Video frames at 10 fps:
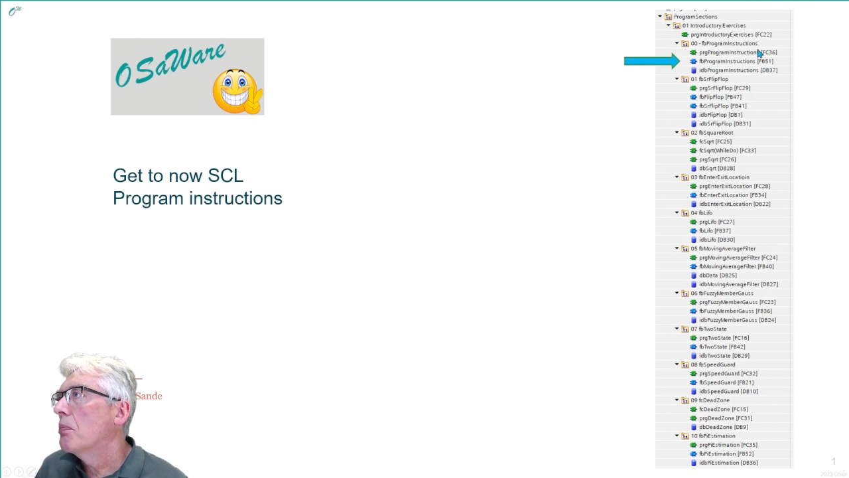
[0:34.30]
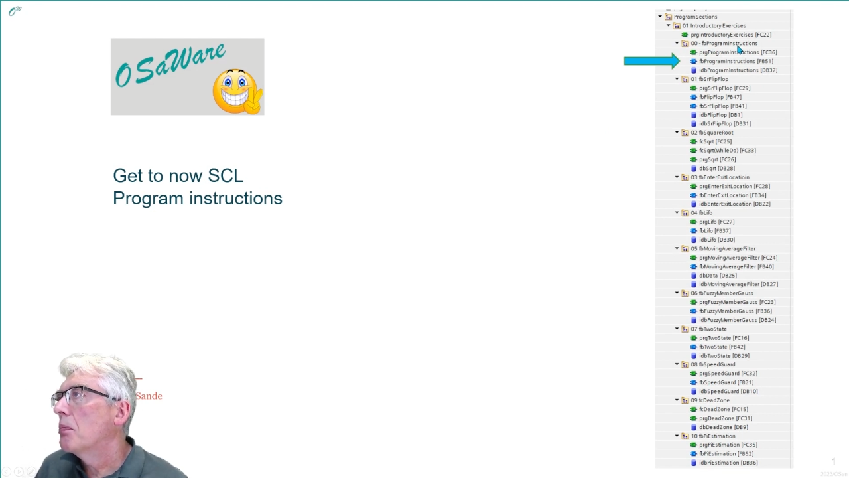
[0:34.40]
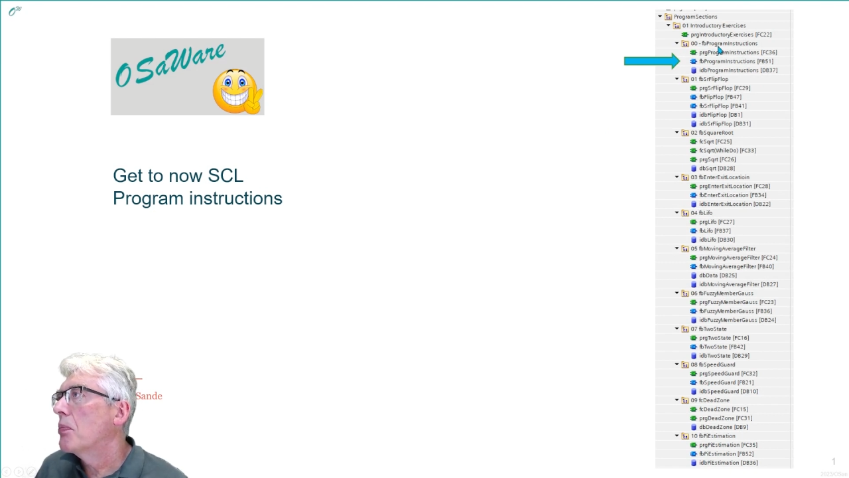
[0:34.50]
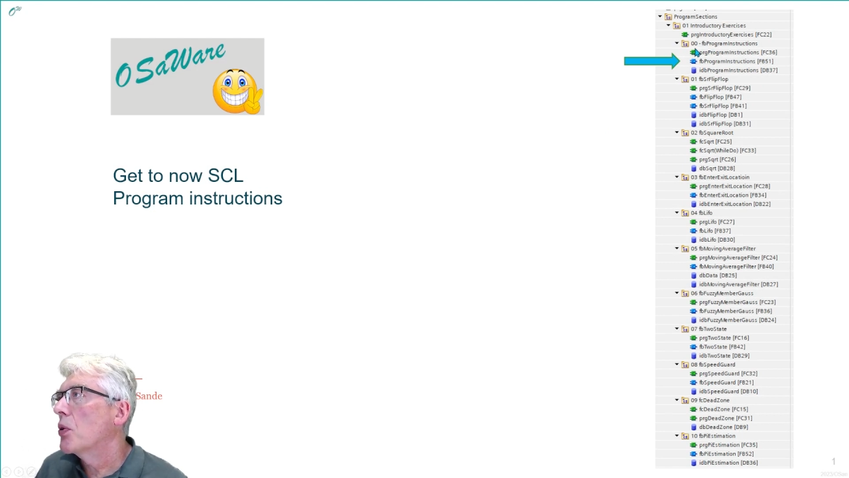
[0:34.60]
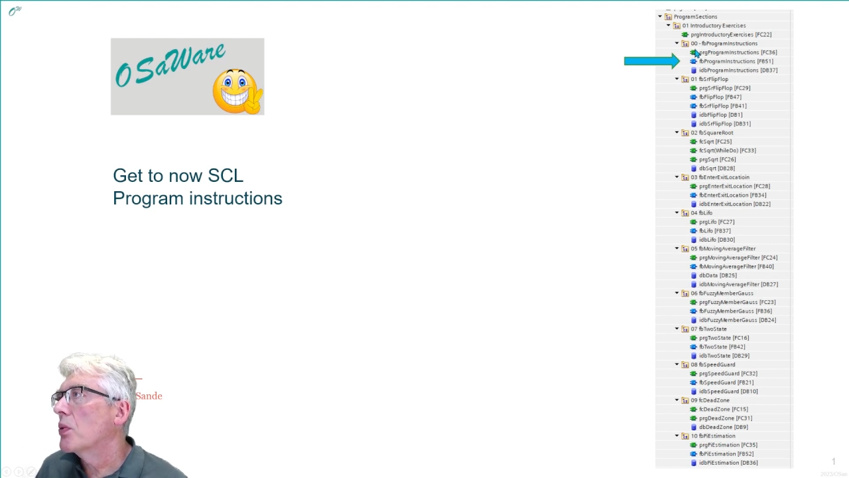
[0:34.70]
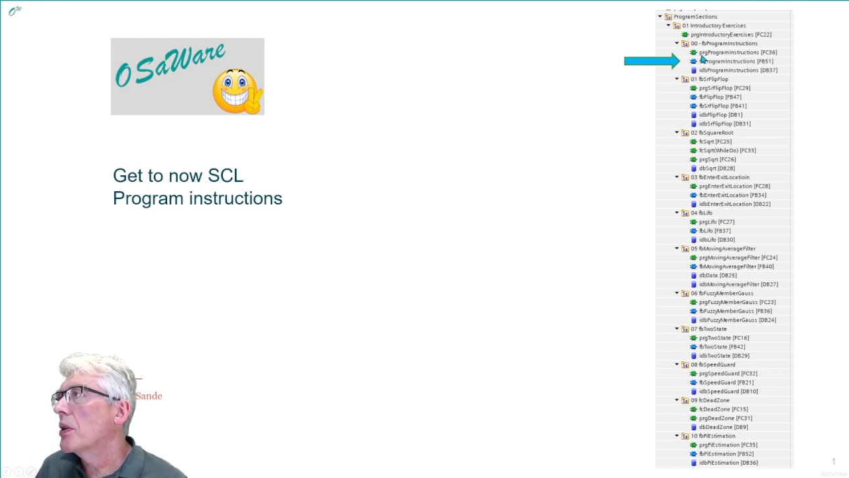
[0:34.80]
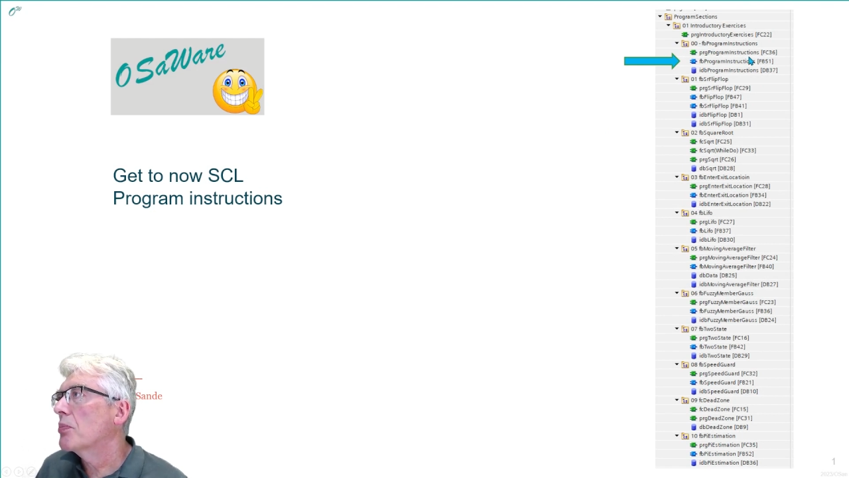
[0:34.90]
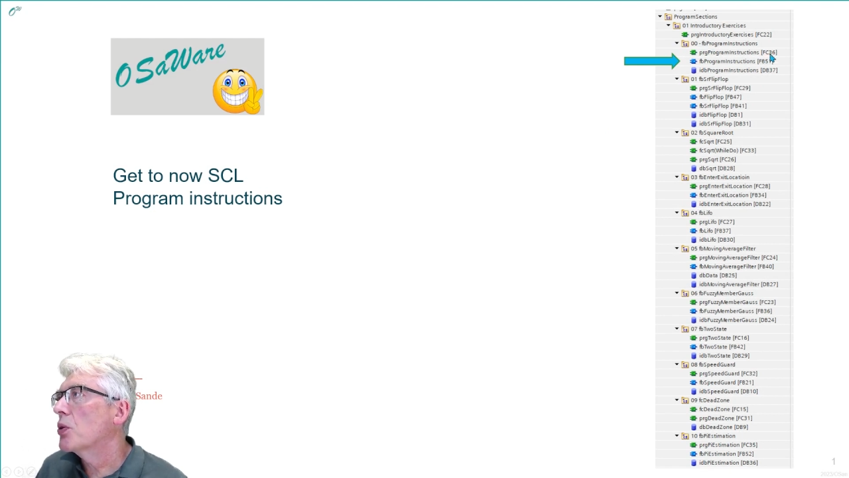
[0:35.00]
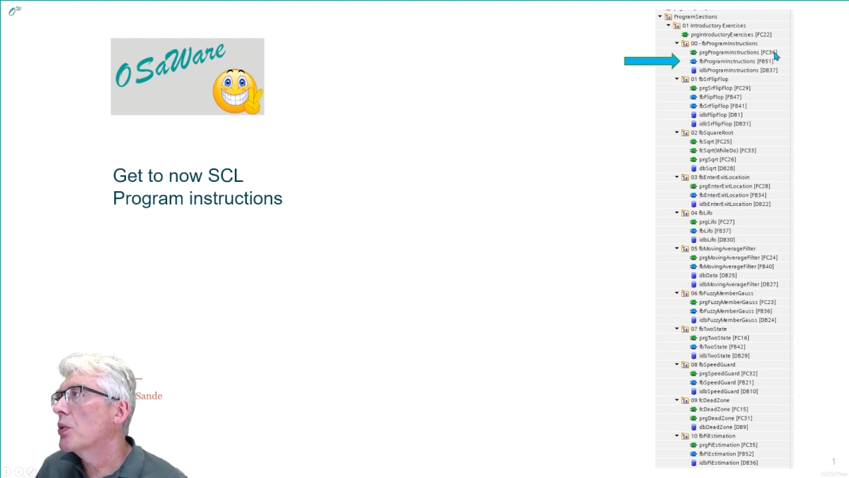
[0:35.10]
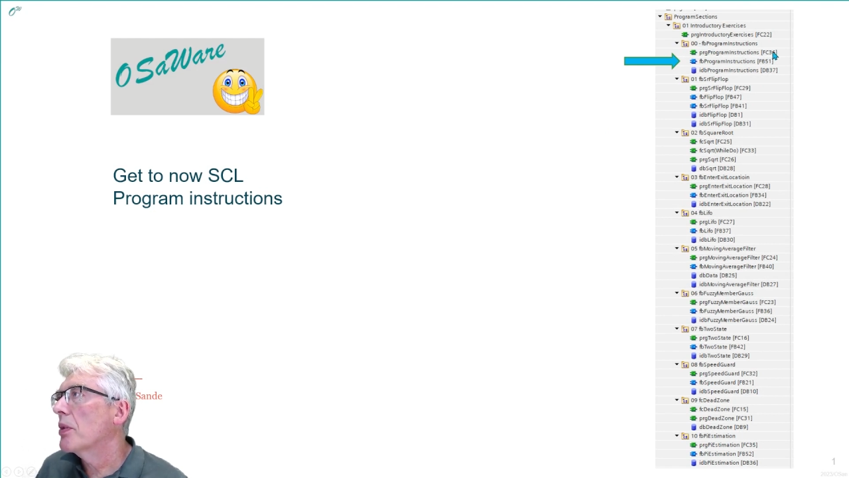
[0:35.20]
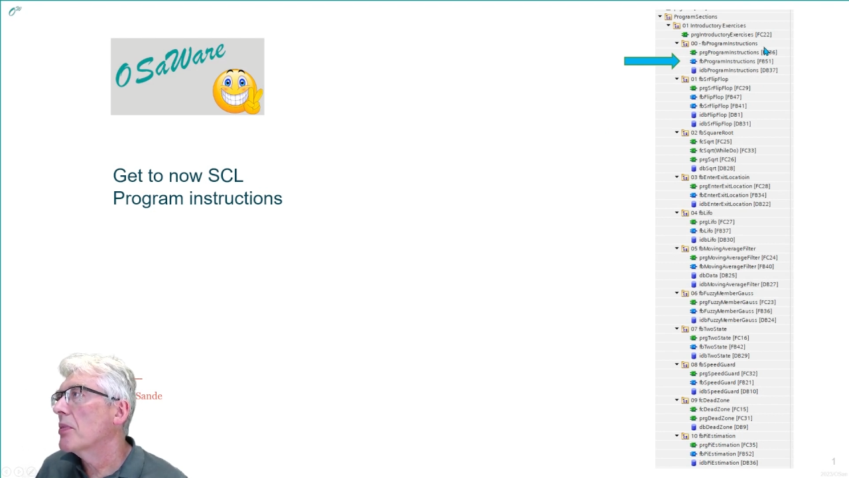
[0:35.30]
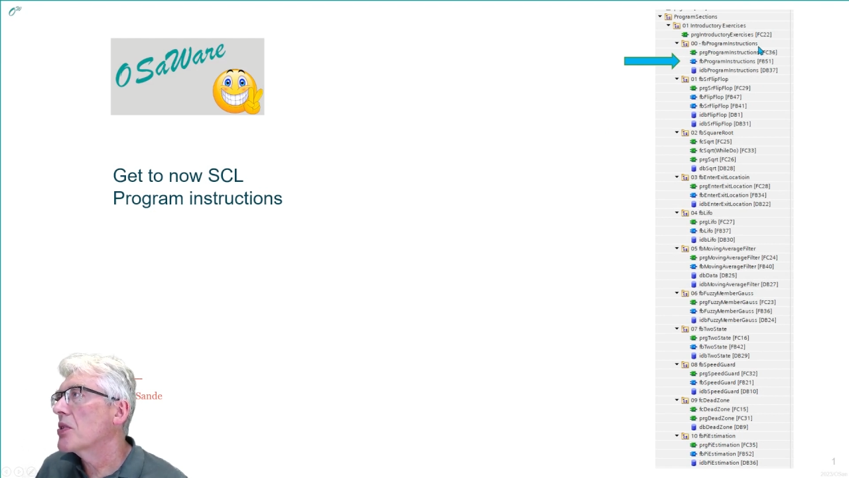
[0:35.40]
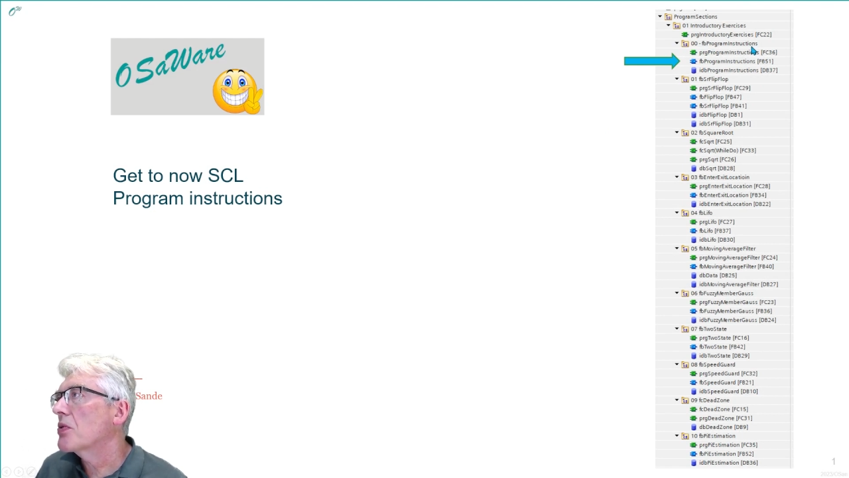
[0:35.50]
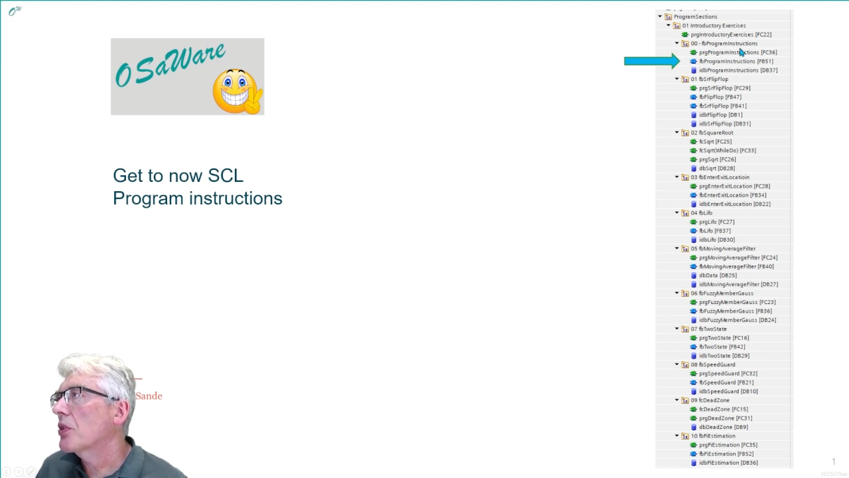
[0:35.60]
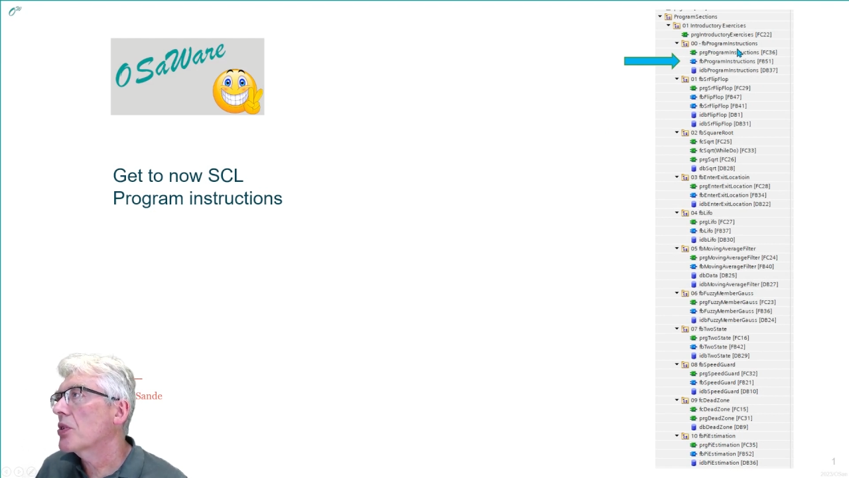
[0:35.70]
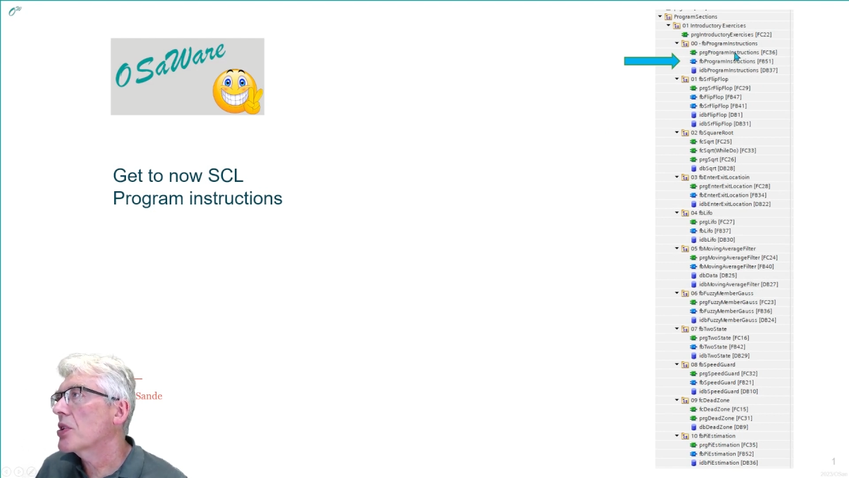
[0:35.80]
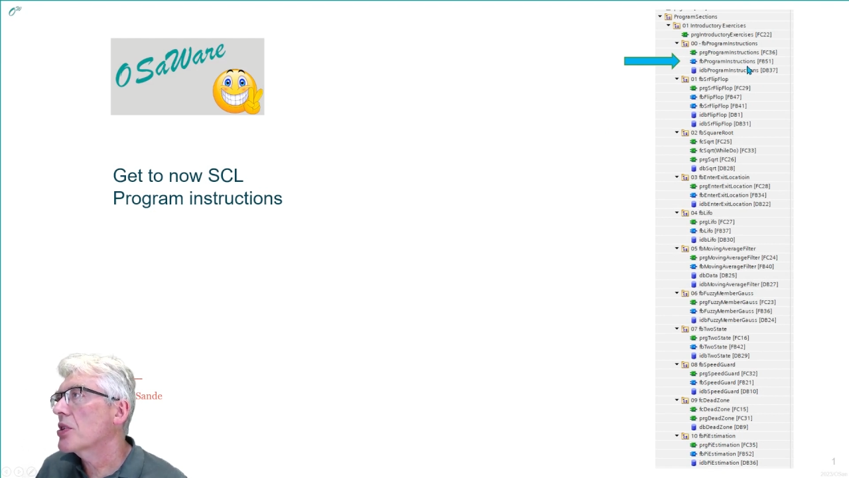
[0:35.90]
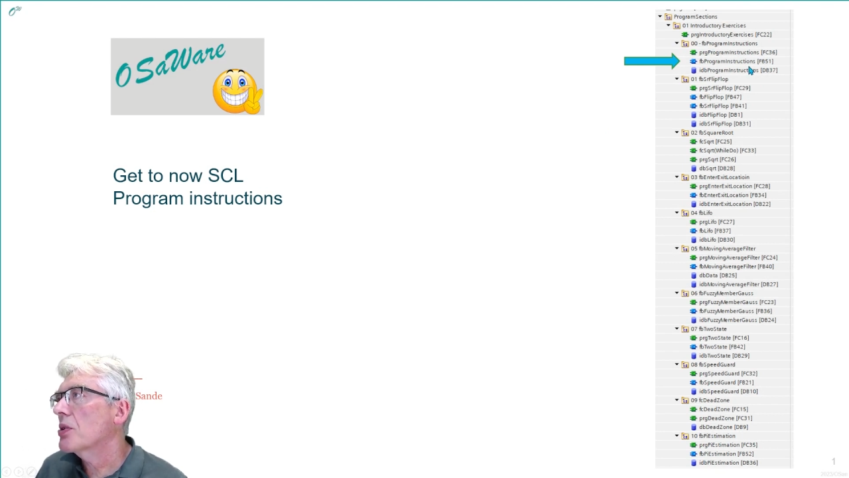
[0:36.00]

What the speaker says: Program instructions